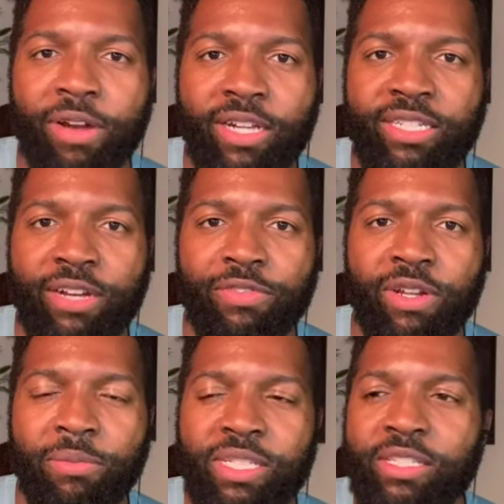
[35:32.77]
he
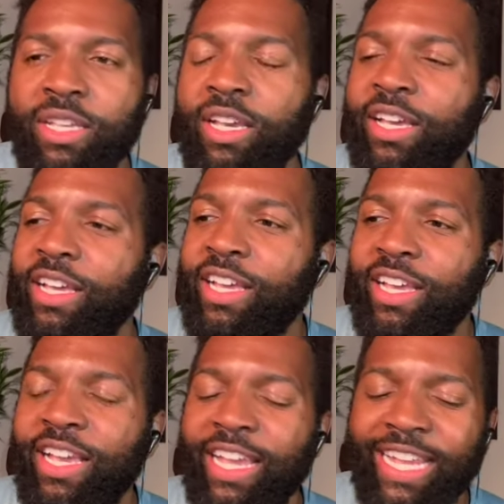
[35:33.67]
spent
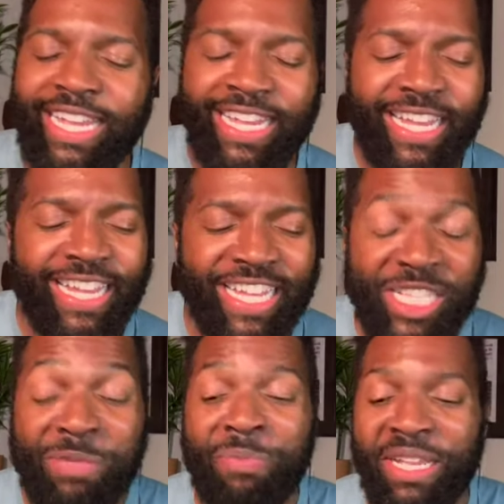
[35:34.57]
over a
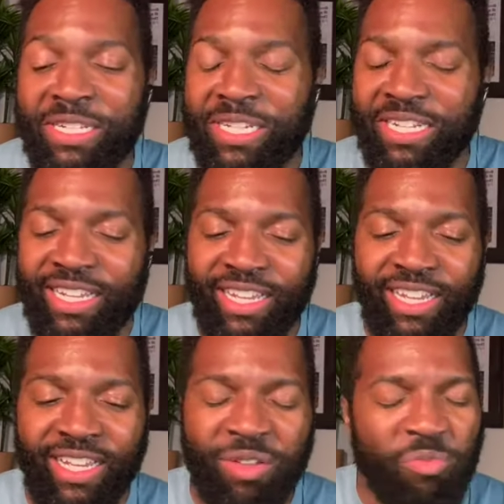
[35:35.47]
minute
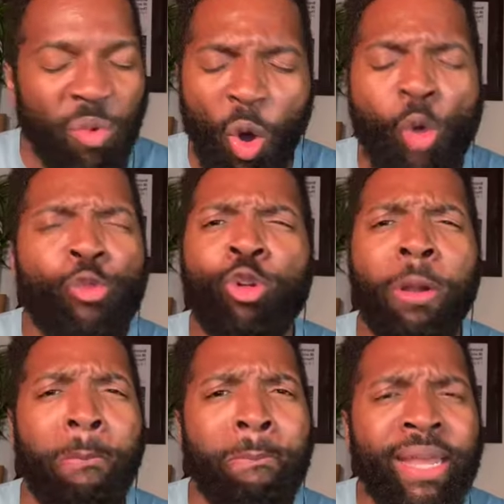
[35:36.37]

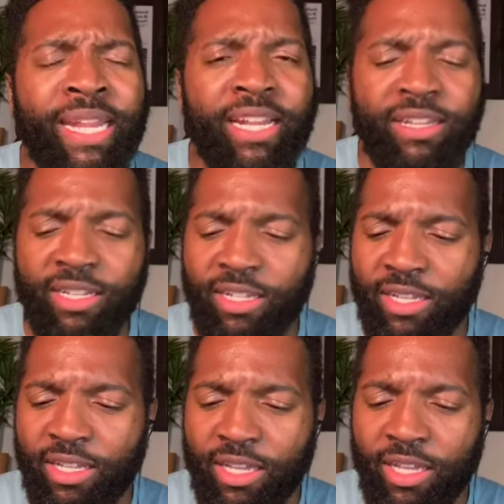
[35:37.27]
insisting and
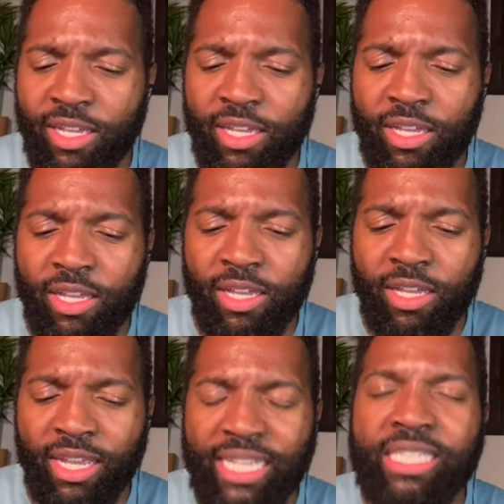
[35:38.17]
bragging about
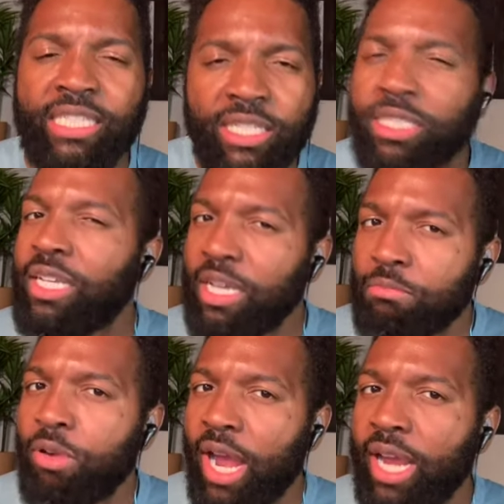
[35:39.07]

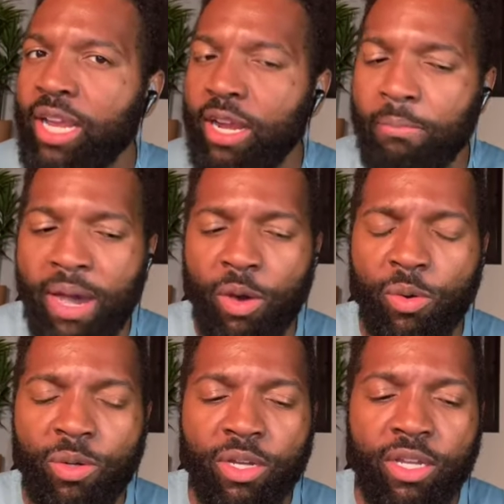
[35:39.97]
the record
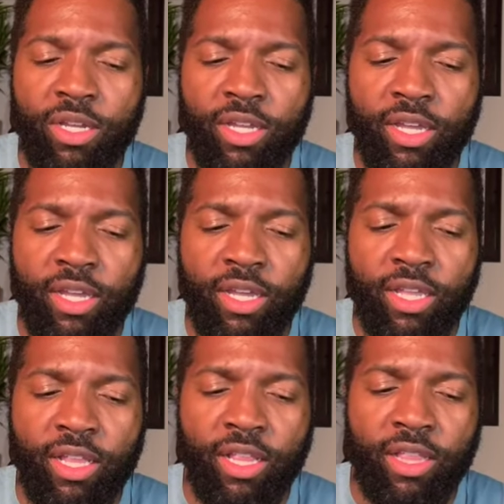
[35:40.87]
setting
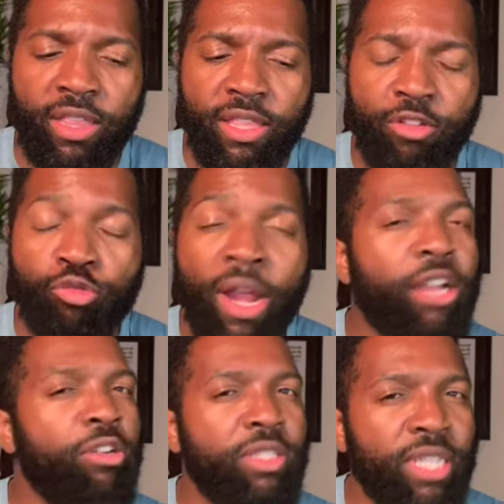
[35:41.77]
ratings he got
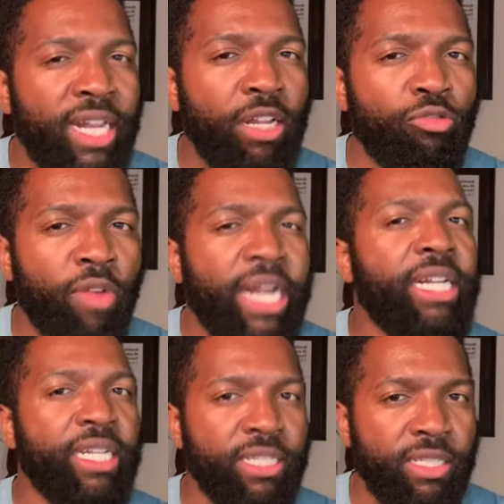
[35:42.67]
on
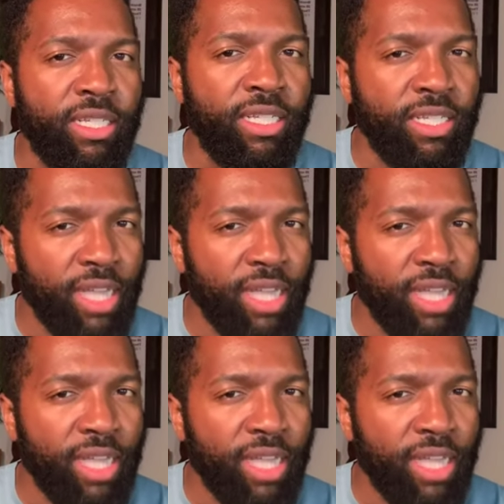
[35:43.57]
Fox.